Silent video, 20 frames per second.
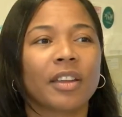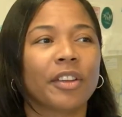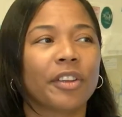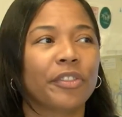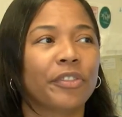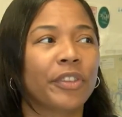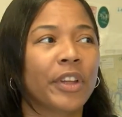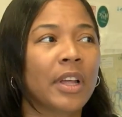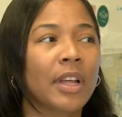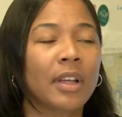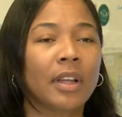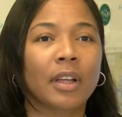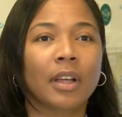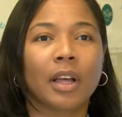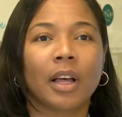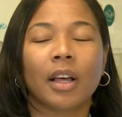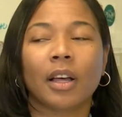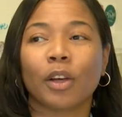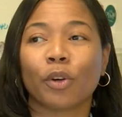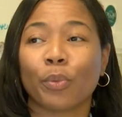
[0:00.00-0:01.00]
of
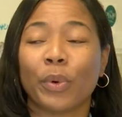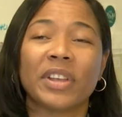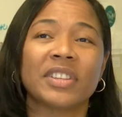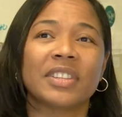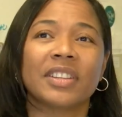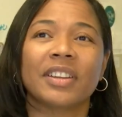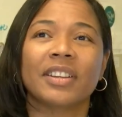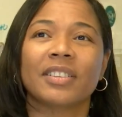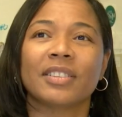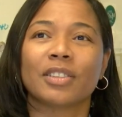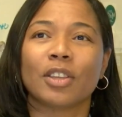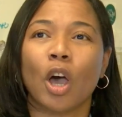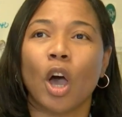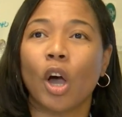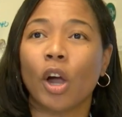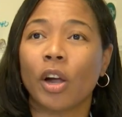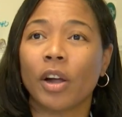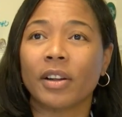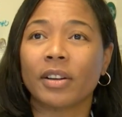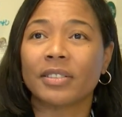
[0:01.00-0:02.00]
uh, residents
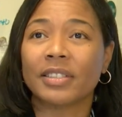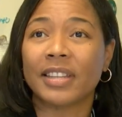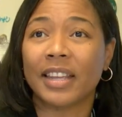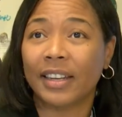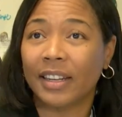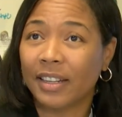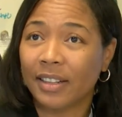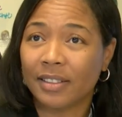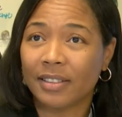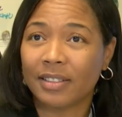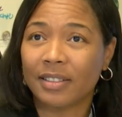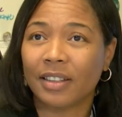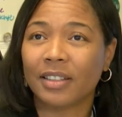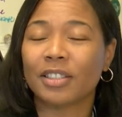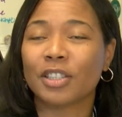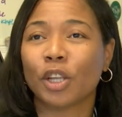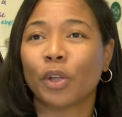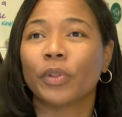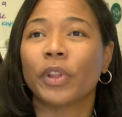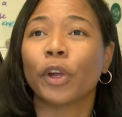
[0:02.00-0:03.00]
are tenants
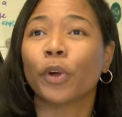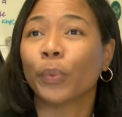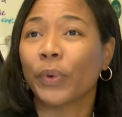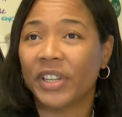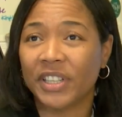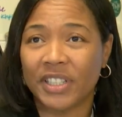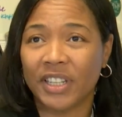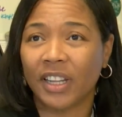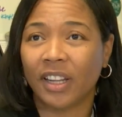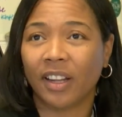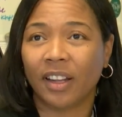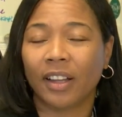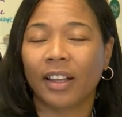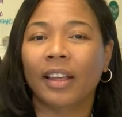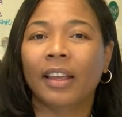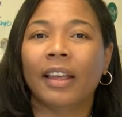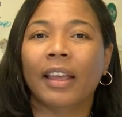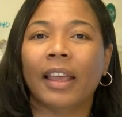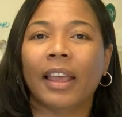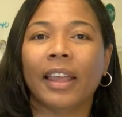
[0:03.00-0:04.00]
and so they're renting
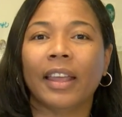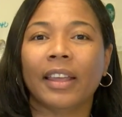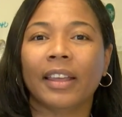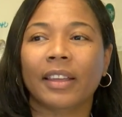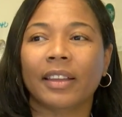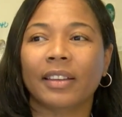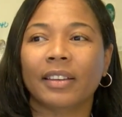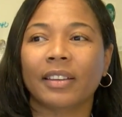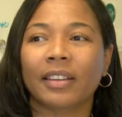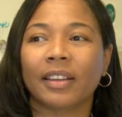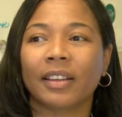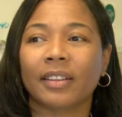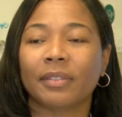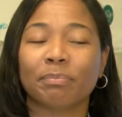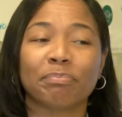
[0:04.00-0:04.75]
and